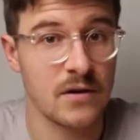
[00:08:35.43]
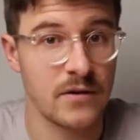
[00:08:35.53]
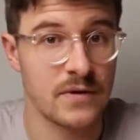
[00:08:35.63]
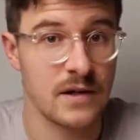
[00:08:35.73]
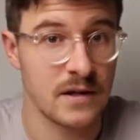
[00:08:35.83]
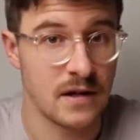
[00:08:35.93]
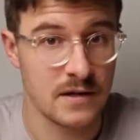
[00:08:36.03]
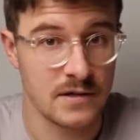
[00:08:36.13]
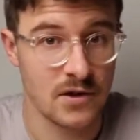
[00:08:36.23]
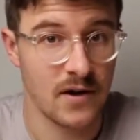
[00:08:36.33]
of the
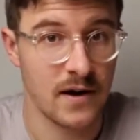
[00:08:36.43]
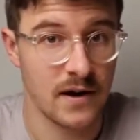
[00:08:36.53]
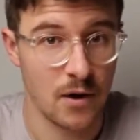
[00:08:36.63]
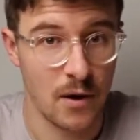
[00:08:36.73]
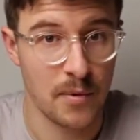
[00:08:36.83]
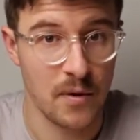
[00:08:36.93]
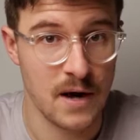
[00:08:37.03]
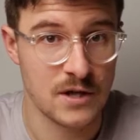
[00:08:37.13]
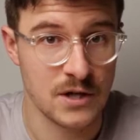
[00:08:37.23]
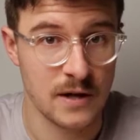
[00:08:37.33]
entire
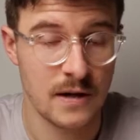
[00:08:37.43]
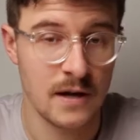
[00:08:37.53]
operation,